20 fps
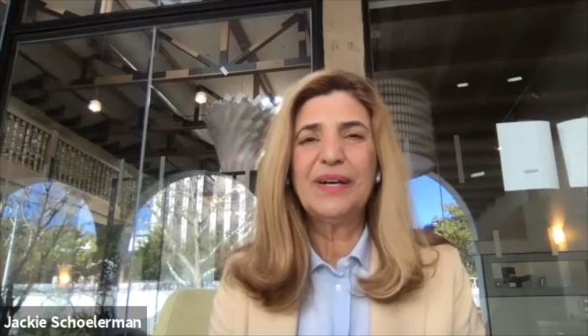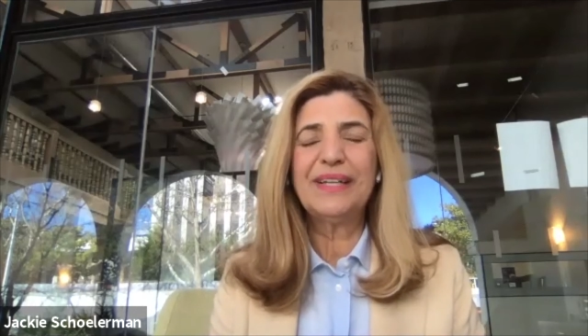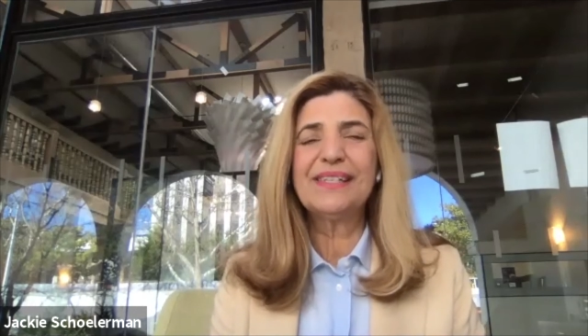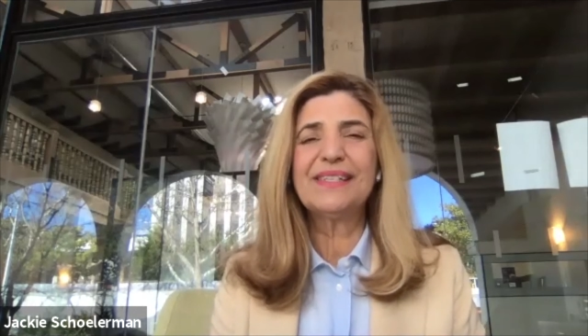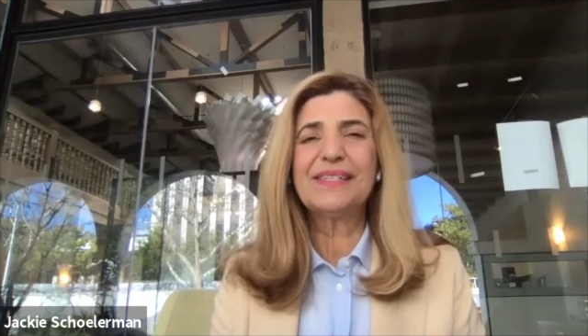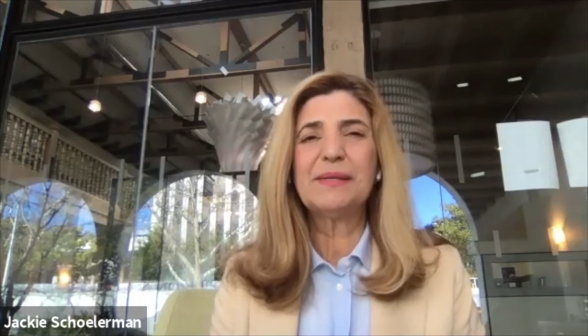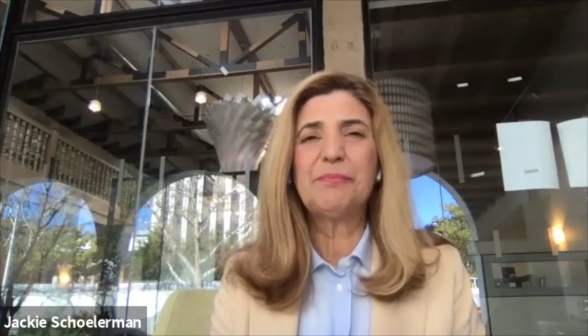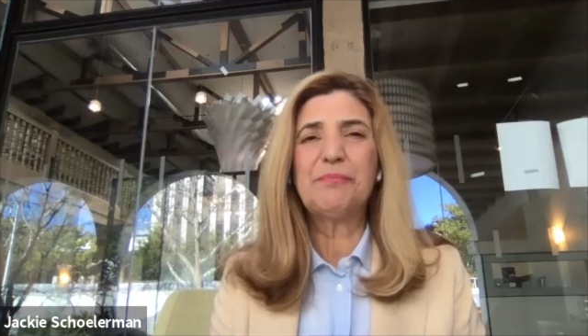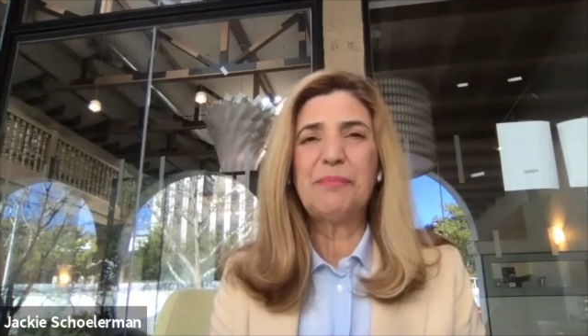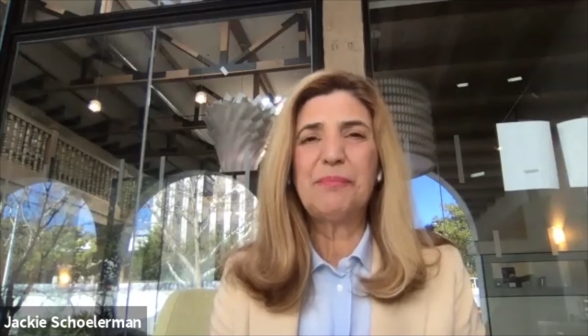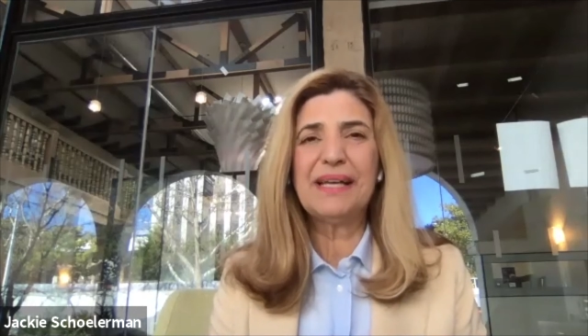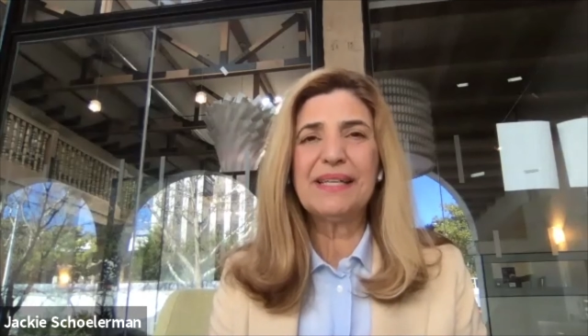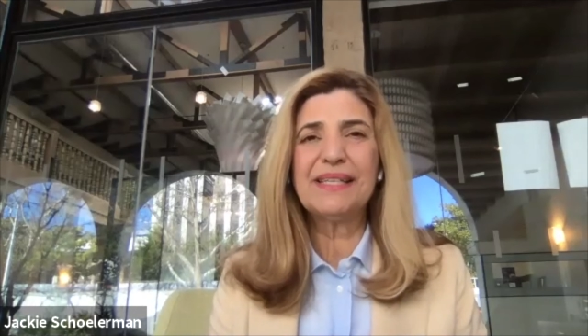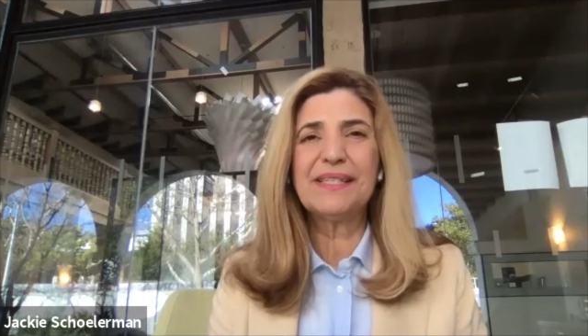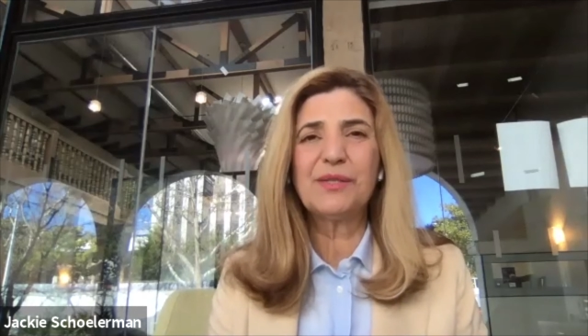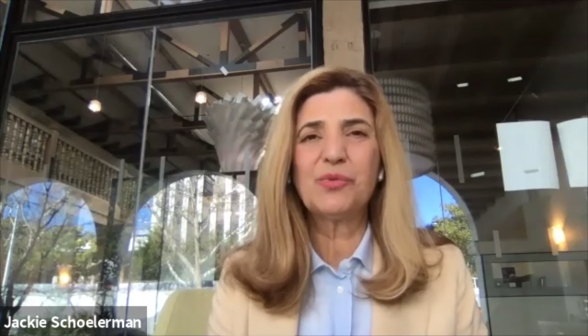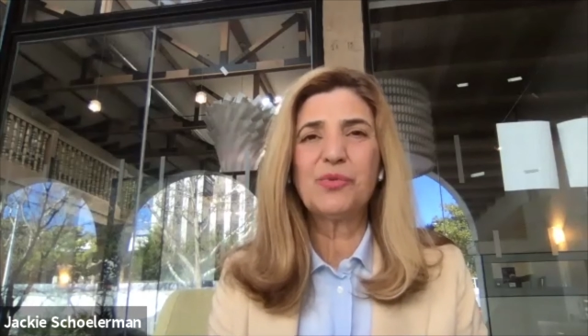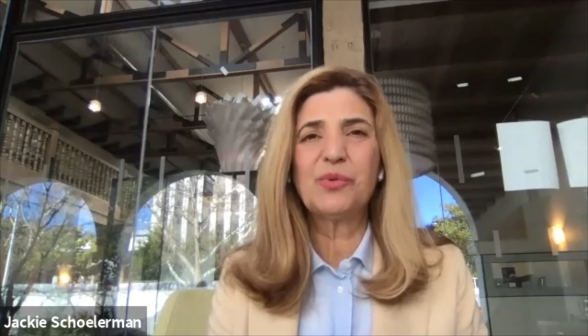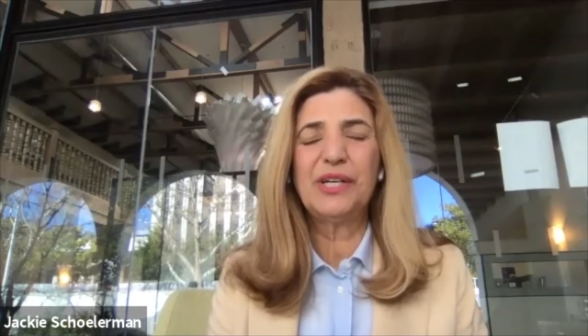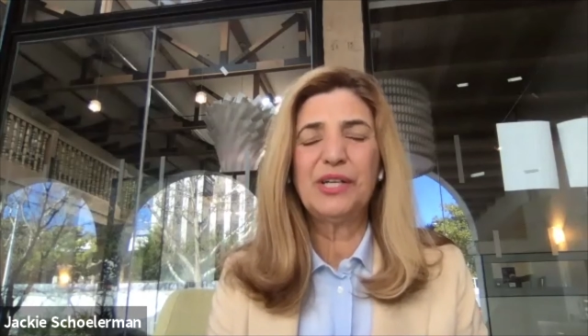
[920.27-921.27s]
what is the
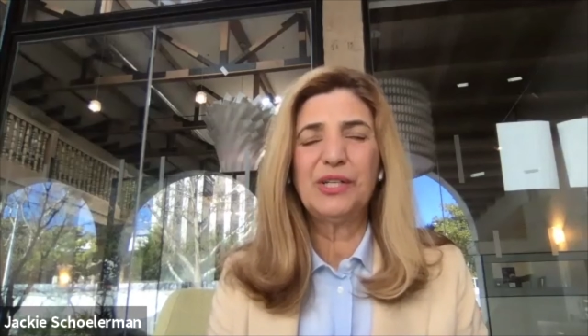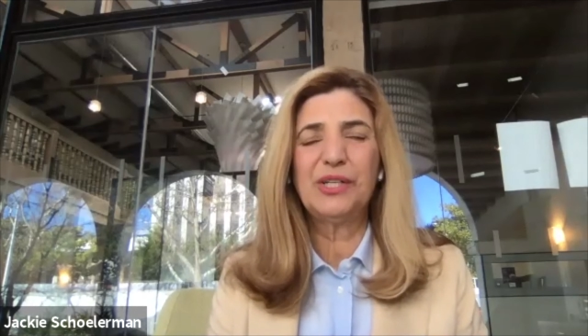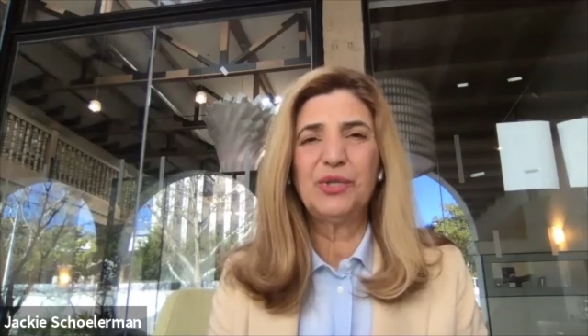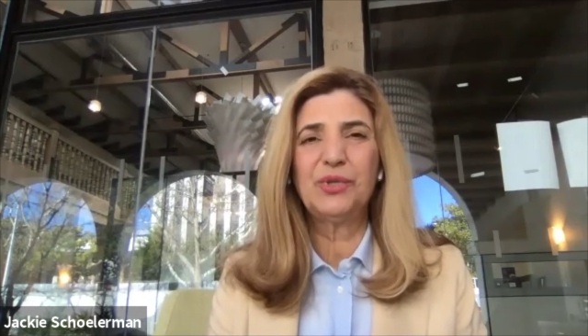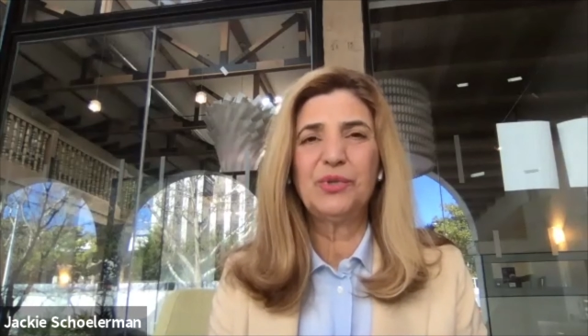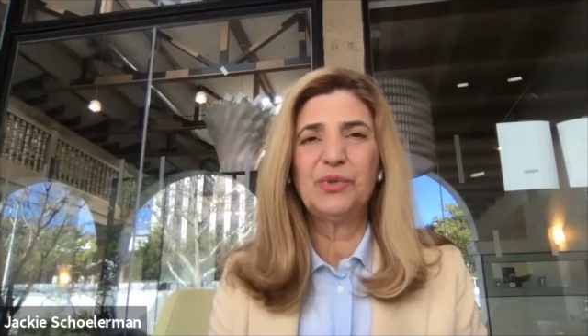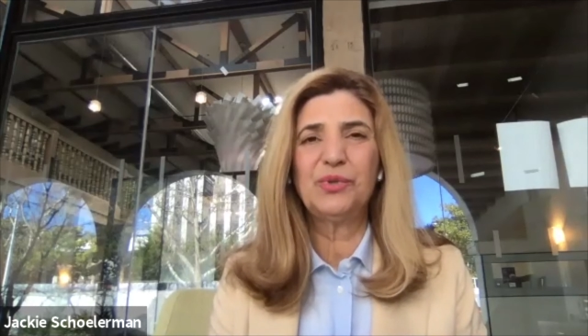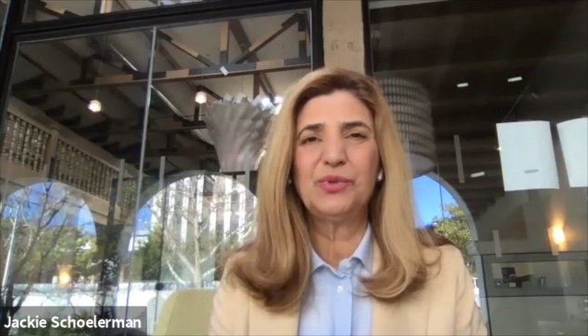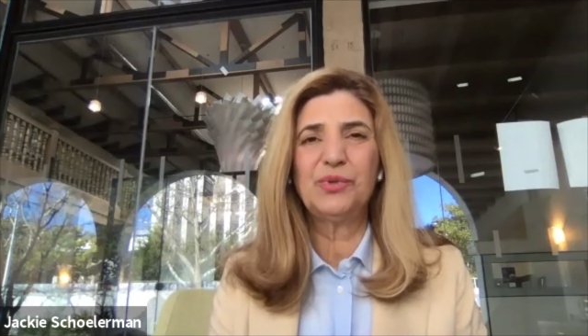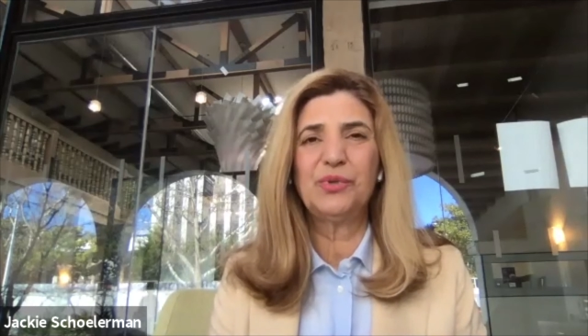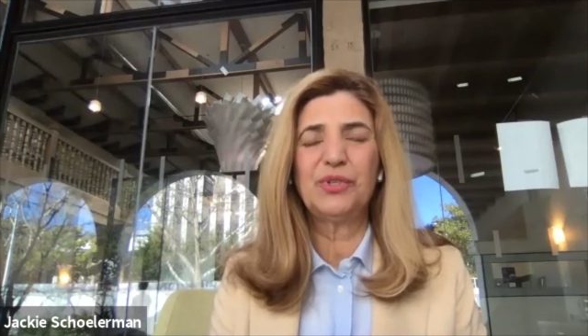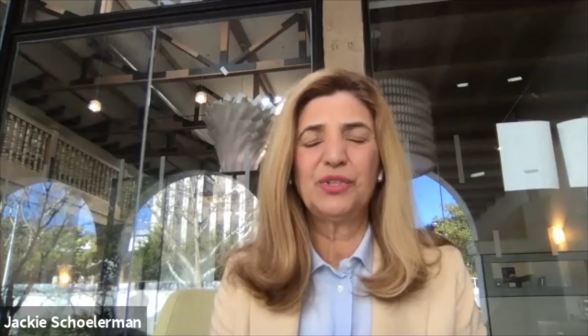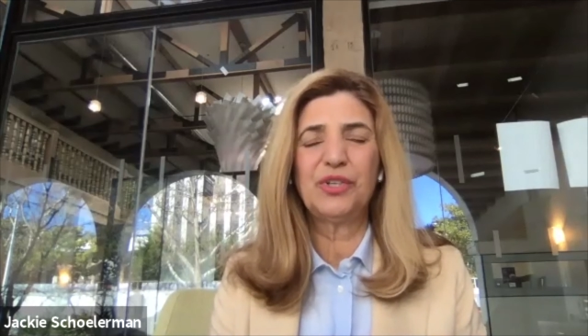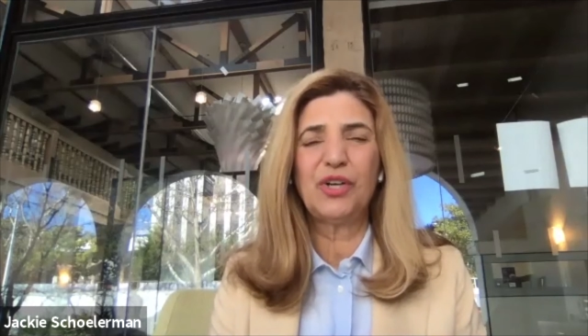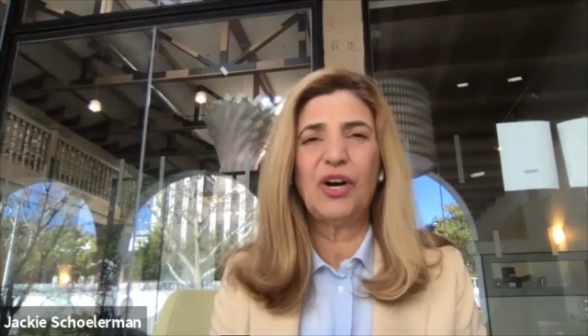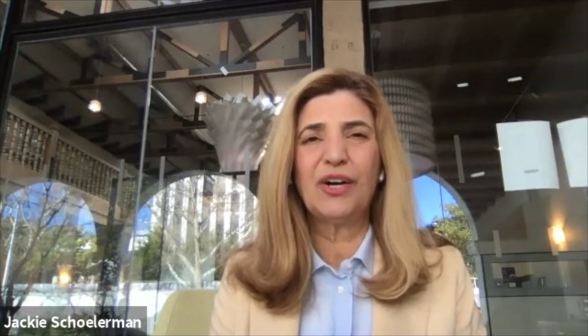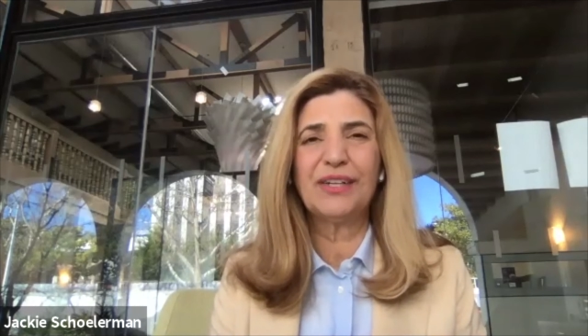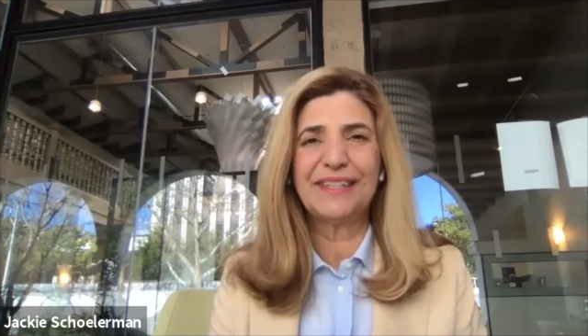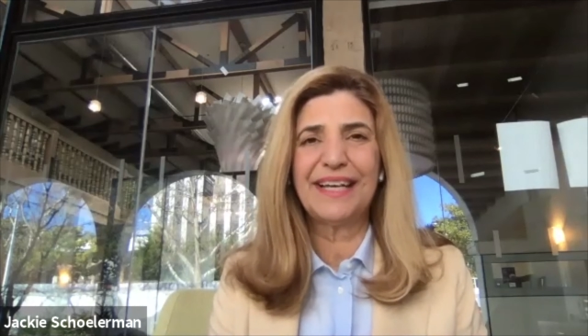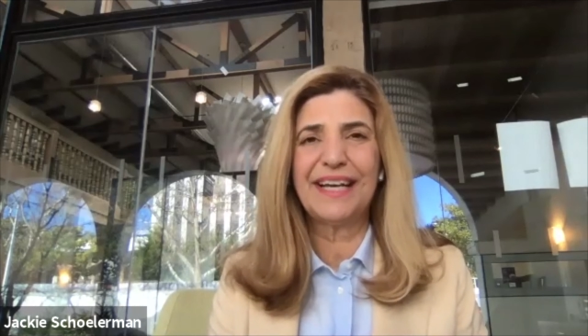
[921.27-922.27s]
best way to
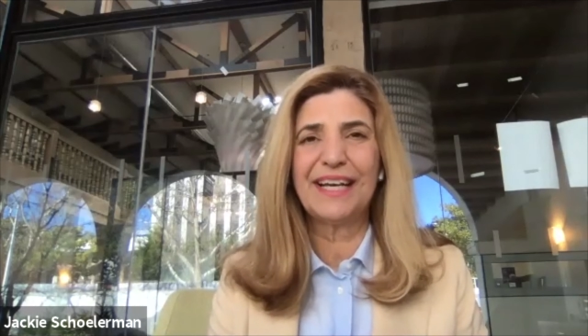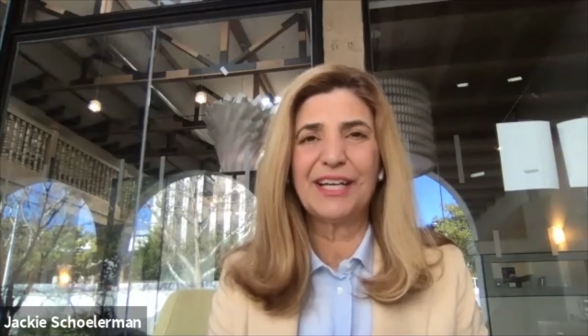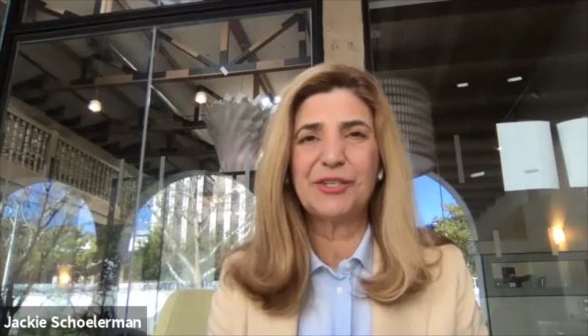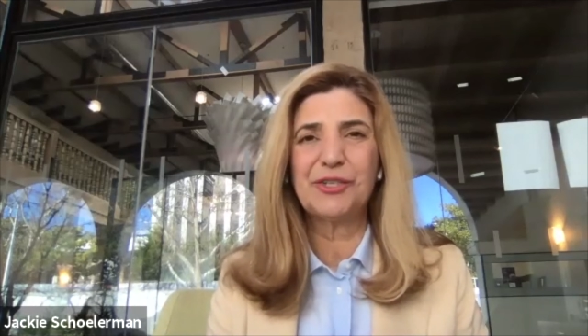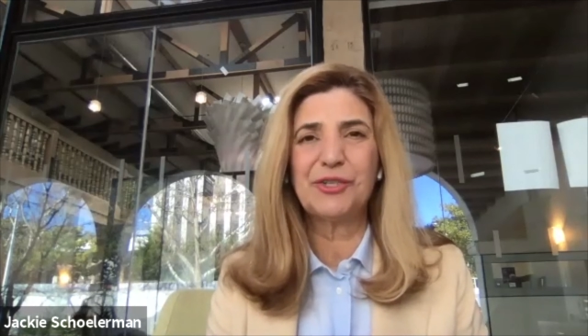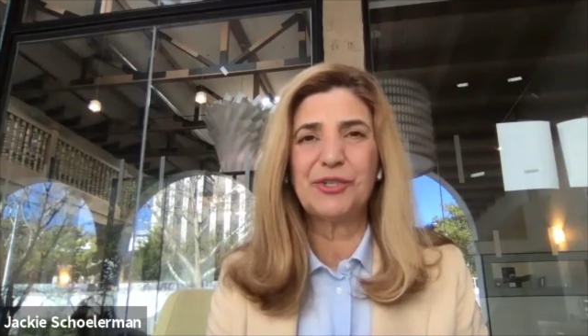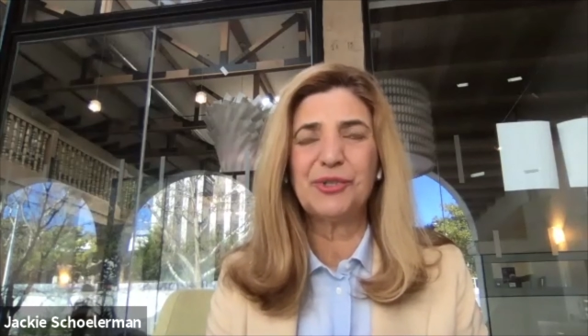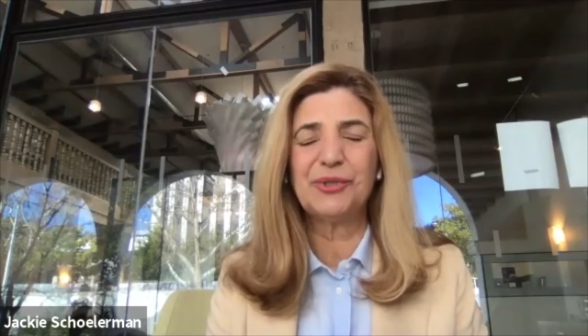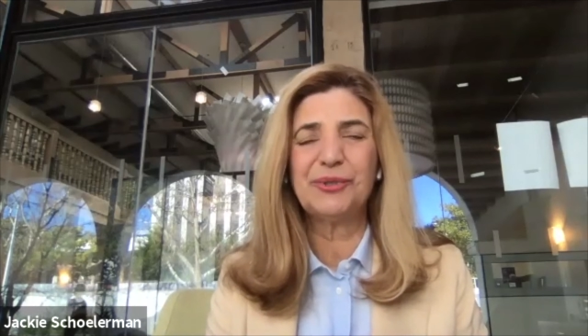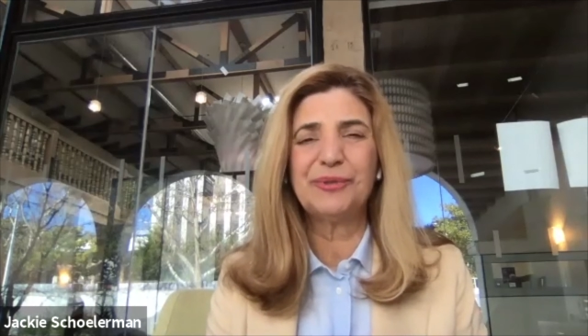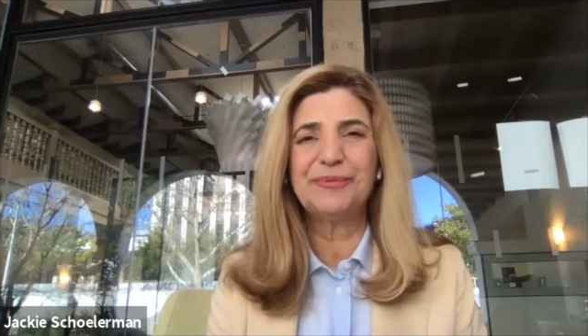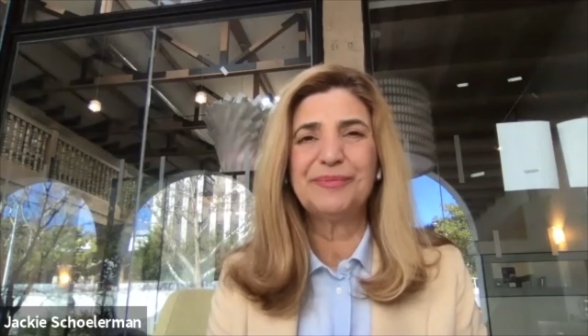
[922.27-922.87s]
contact you?